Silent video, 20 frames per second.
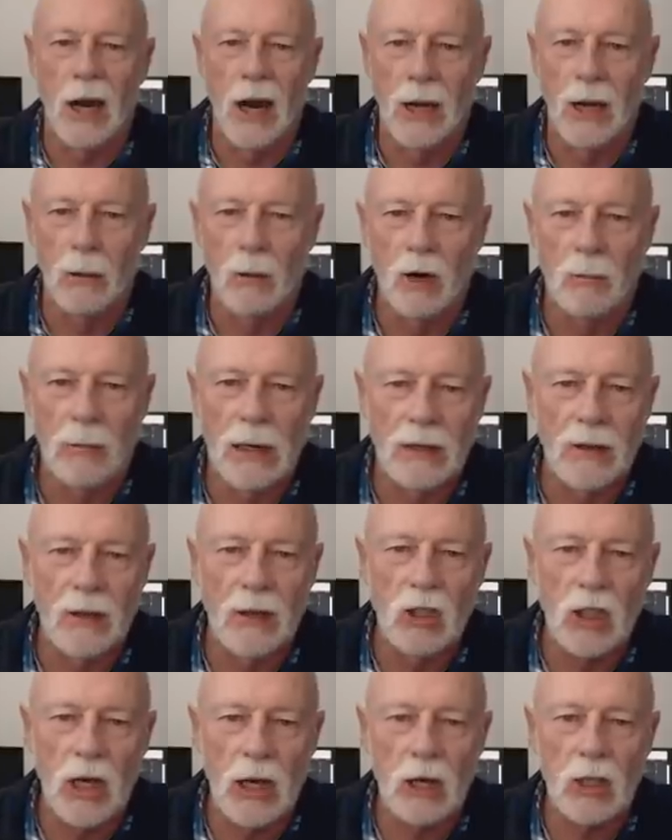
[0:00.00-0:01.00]
G'day, welcome back to
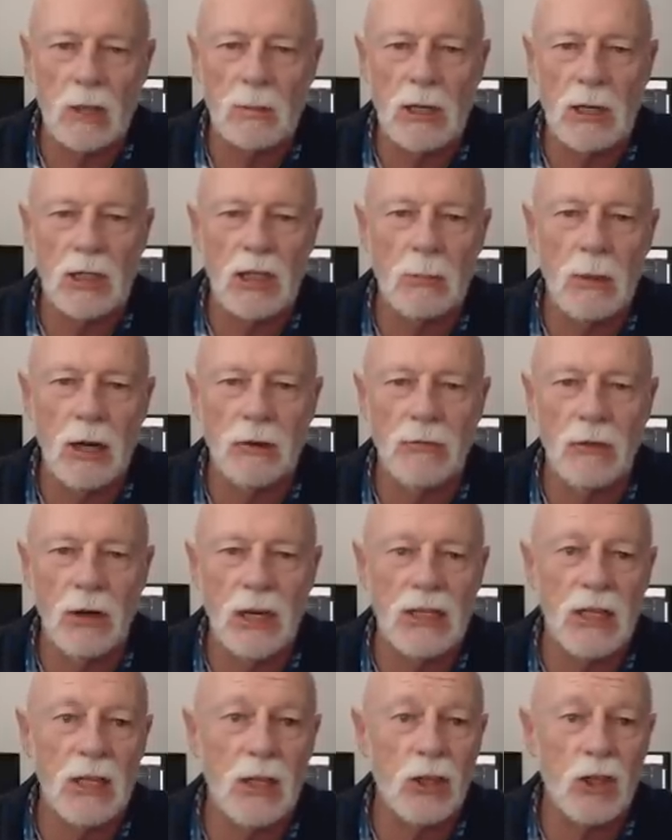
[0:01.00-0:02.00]
the channel, especially my
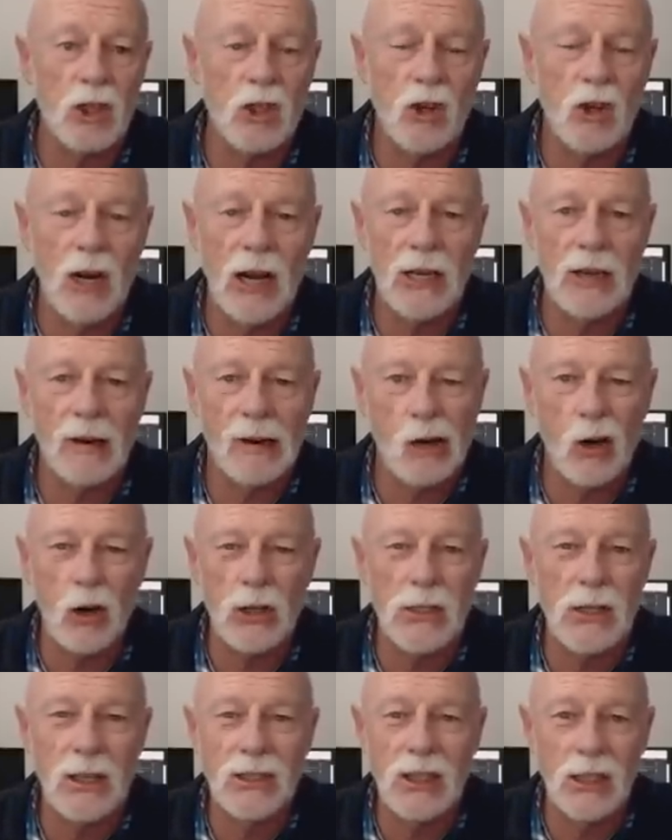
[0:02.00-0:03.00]
friends in Australia,
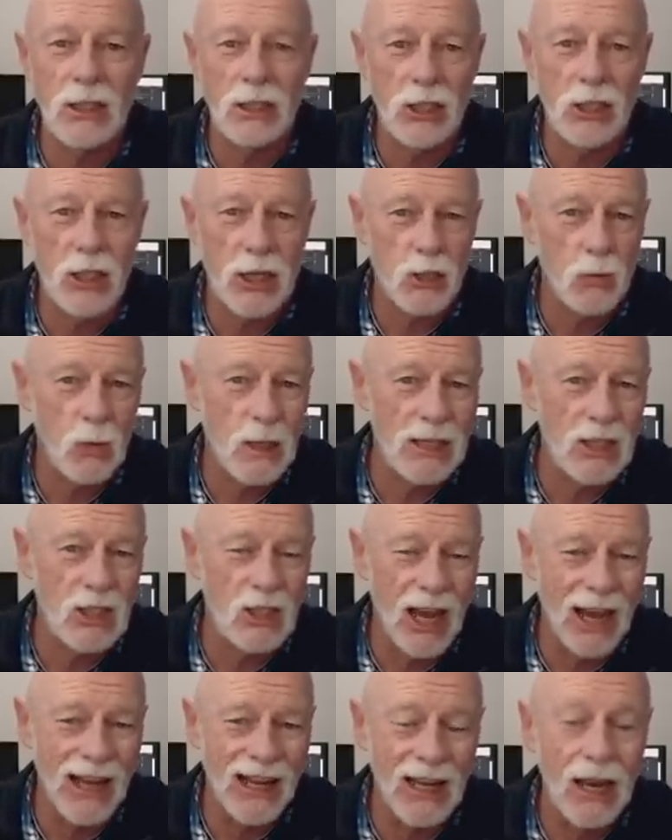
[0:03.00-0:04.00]
across the ditch, as we
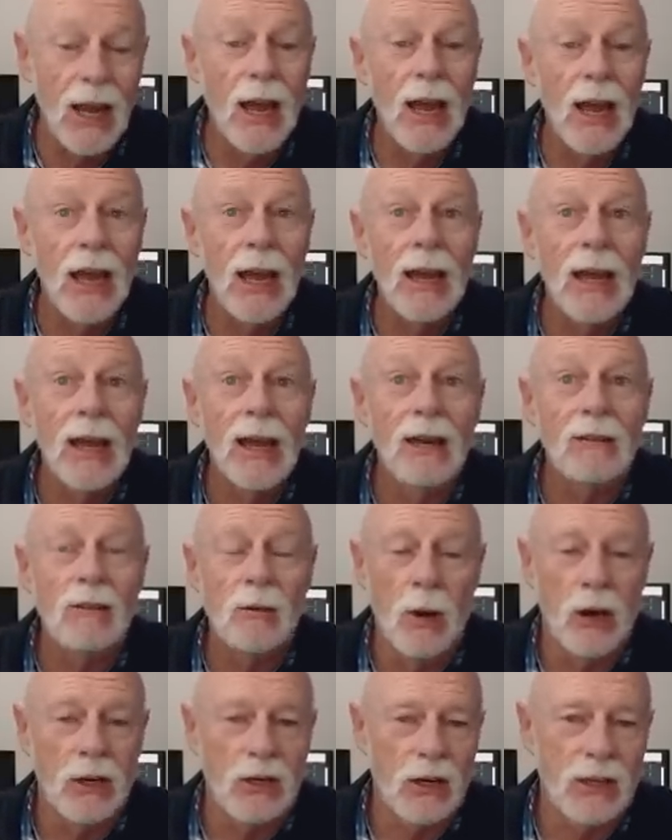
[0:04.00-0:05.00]
say,
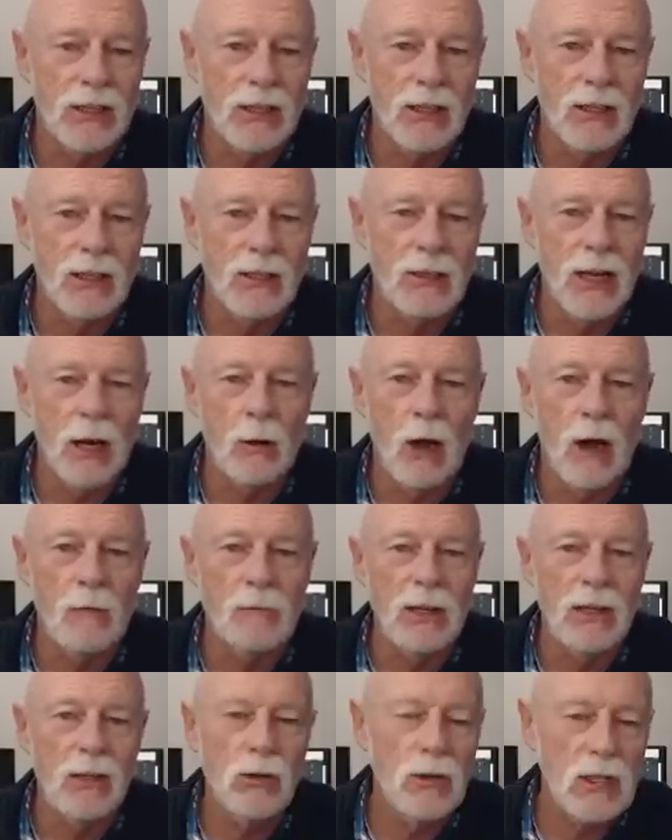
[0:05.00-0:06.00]
Remote ID. Now, I've
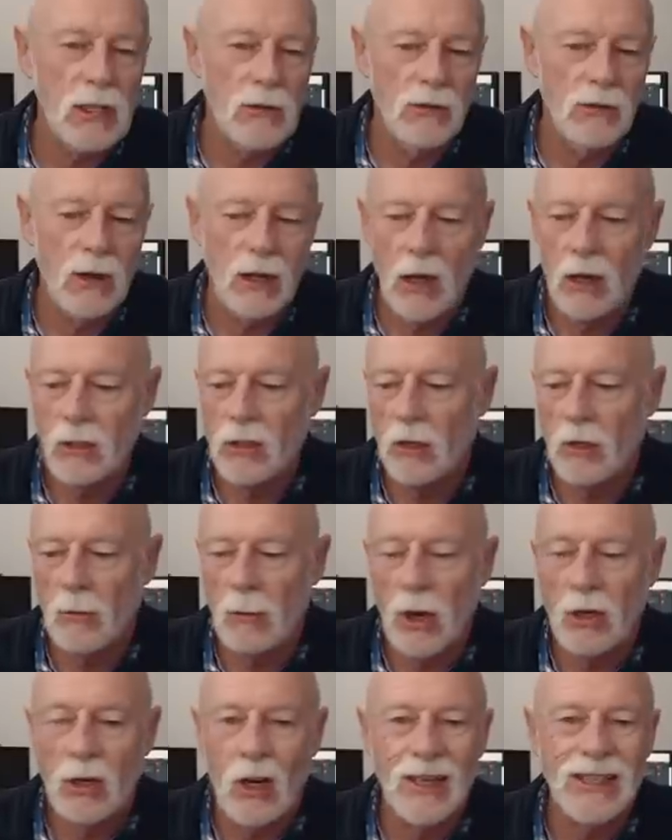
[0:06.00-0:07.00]
been doing some videos on
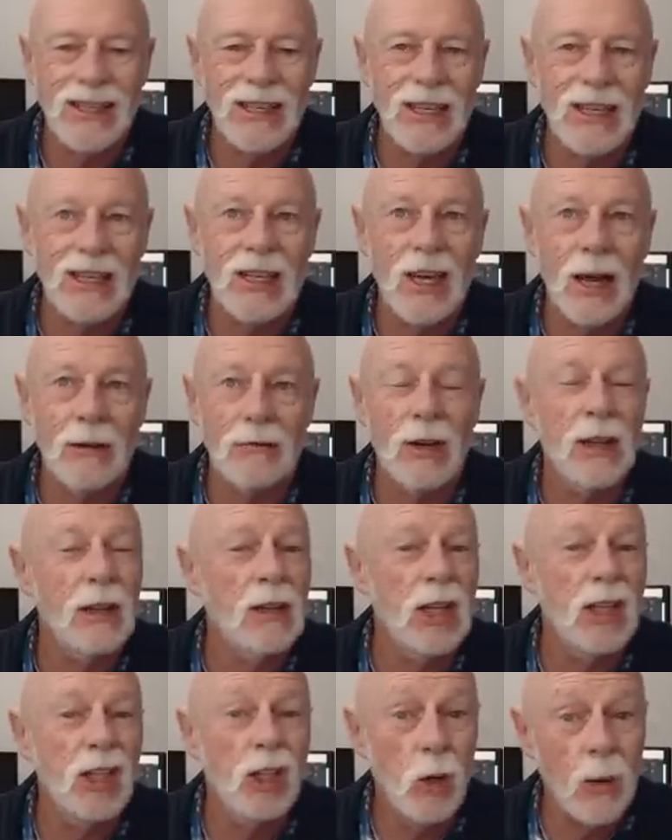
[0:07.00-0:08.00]
Remote ID covering
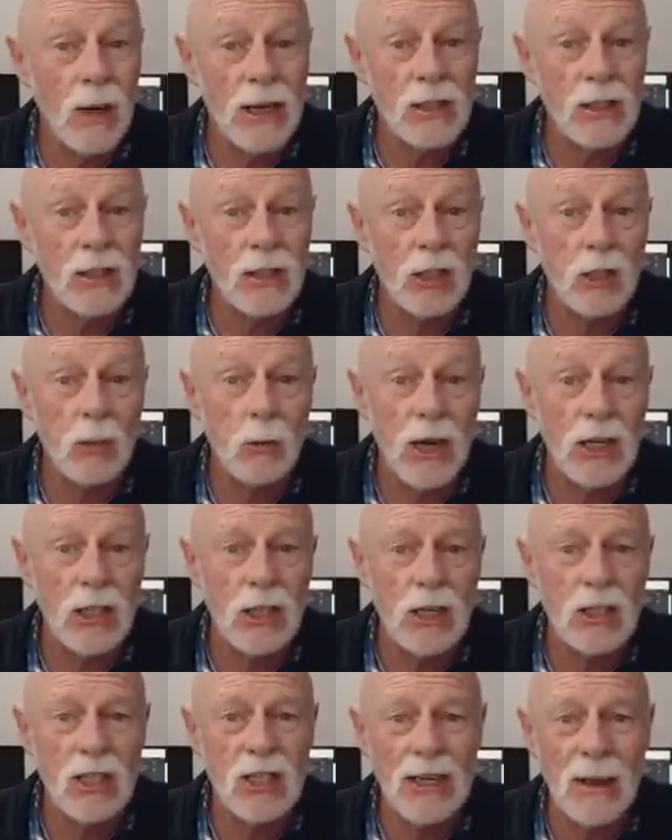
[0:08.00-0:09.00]
the US
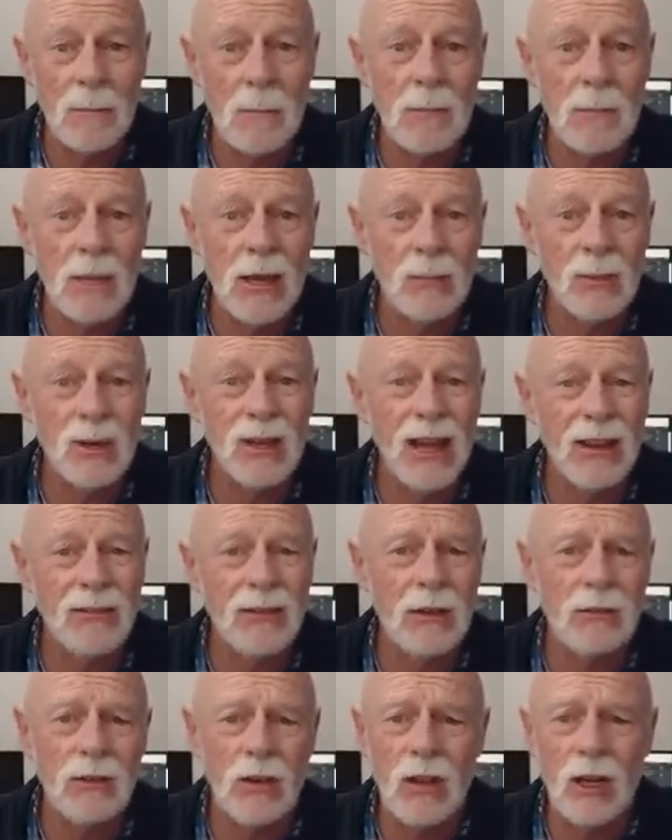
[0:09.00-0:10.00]
situation, and some people have
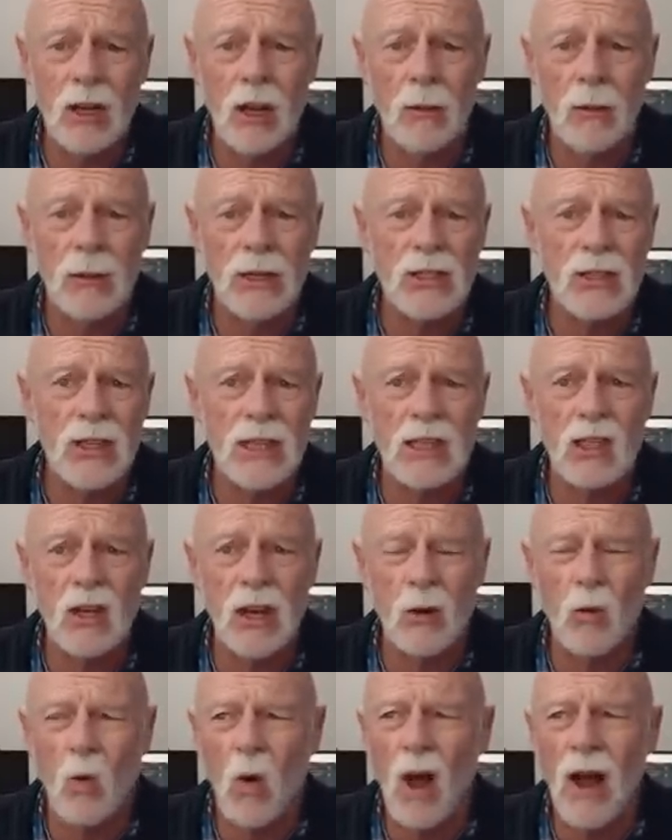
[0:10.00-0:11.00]
left in the comments things
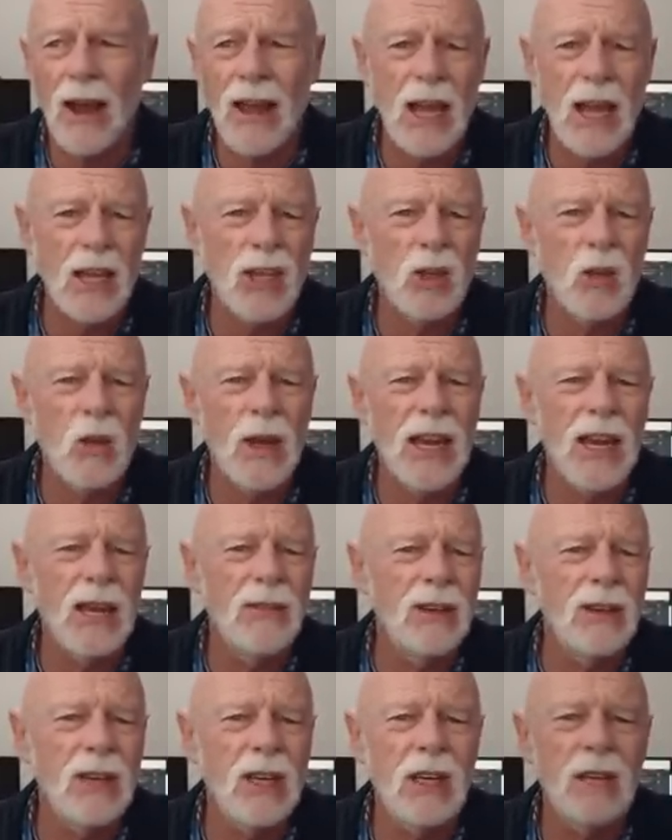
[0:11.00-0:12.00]
like, why are you
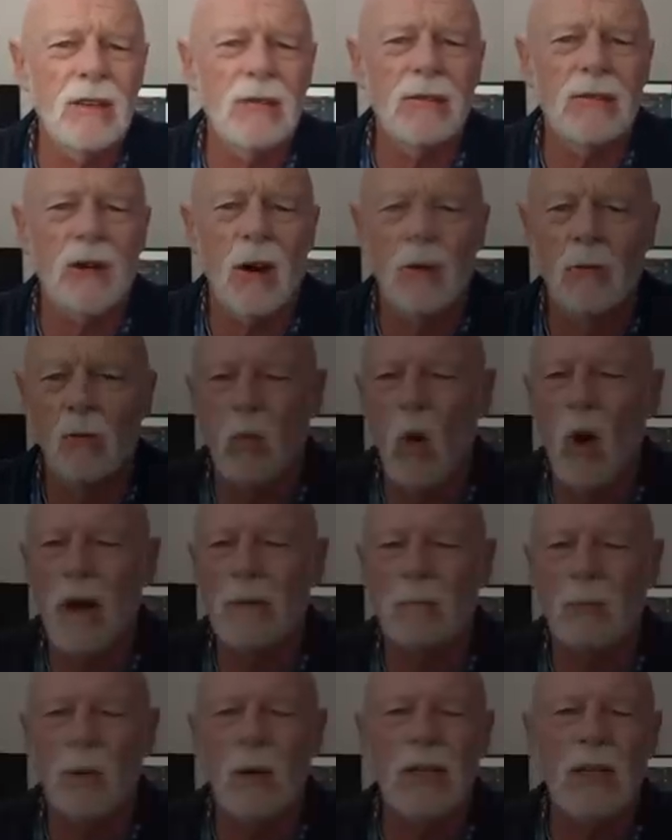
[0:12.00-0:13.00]
even involved?
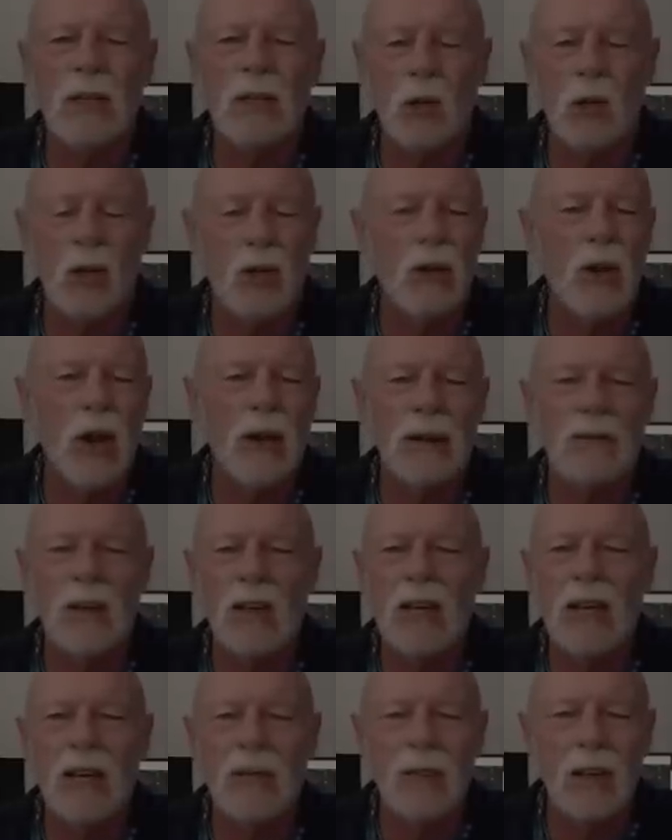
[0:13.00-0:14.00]
What point is, you don't
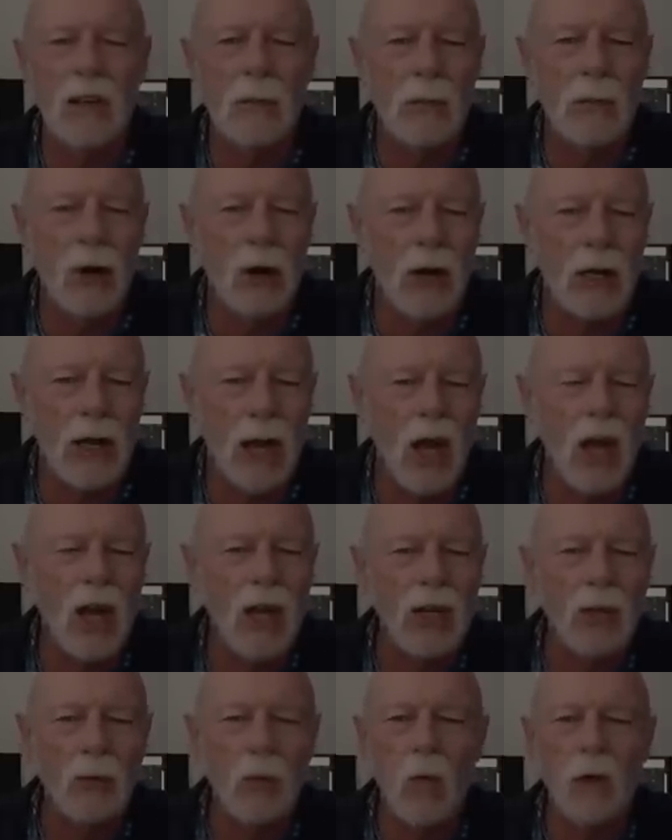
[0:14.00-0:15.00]
even live in America.
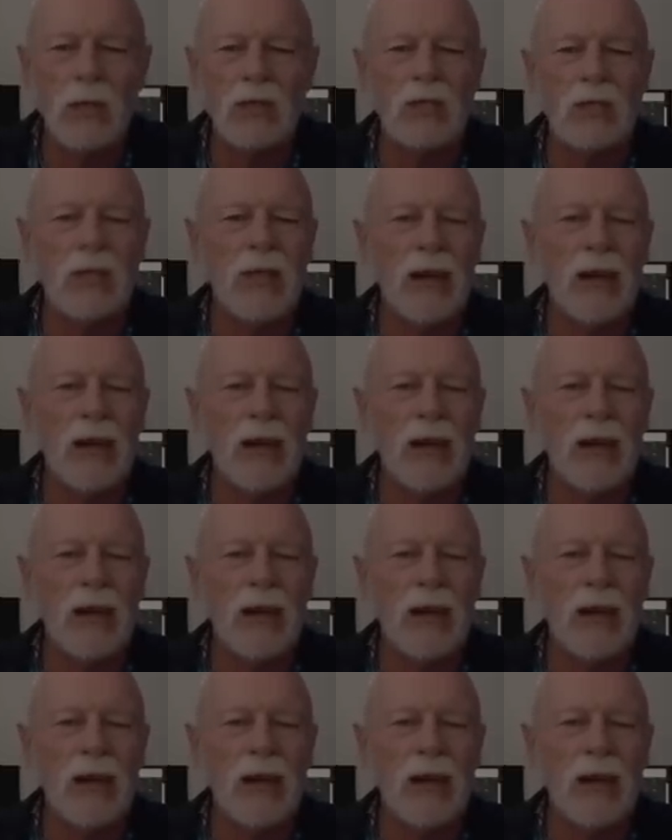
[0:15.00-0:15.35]
What's